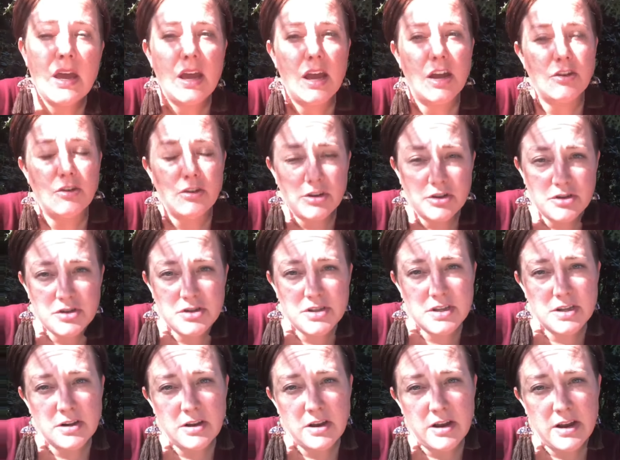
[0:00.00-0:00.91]
and you're
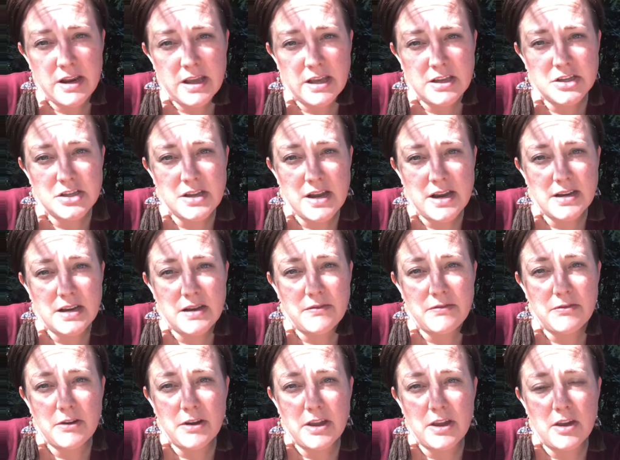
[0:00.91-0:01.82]
interested in getting signed up
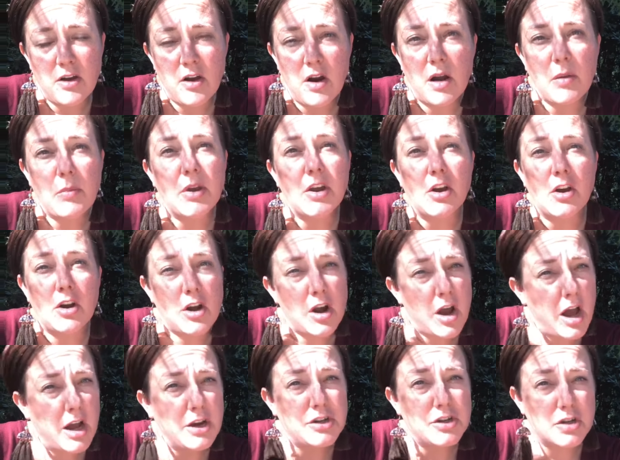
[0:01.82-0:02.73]
for ER, but you're
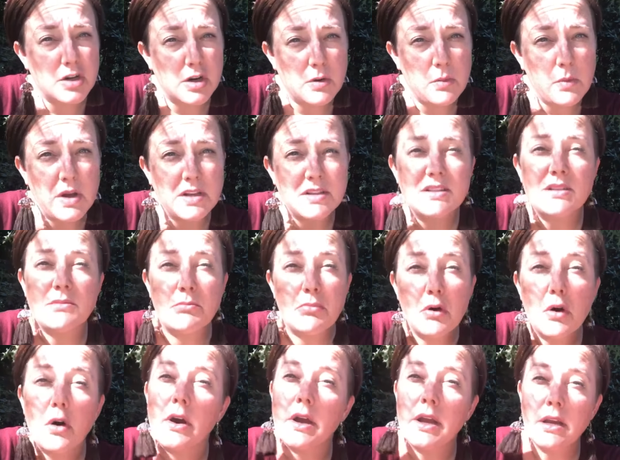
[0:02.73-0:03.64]
not sure what to
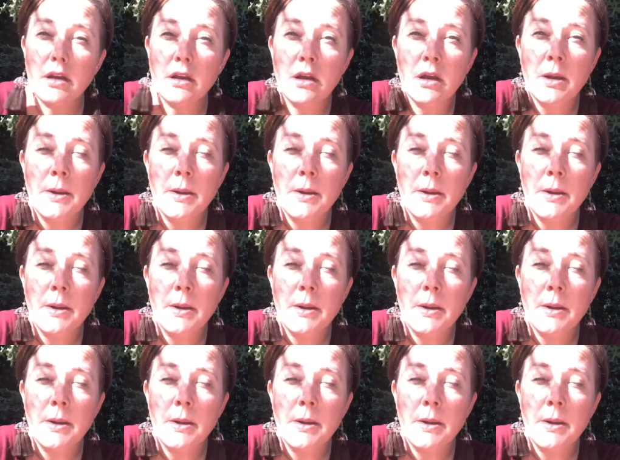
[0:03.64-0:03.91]
put